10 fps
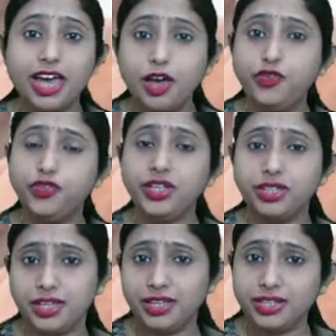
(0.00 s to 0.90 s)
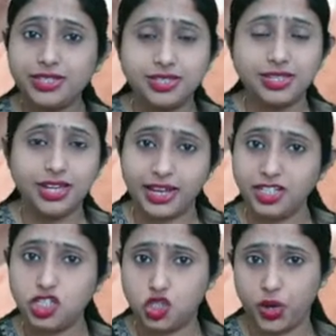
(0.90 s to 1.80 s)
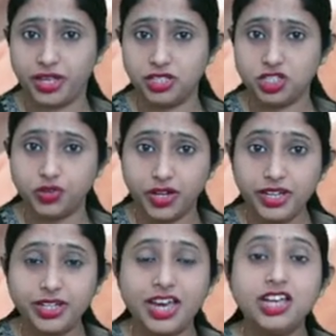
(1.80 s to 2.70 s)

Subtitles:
everything is getting changed, right?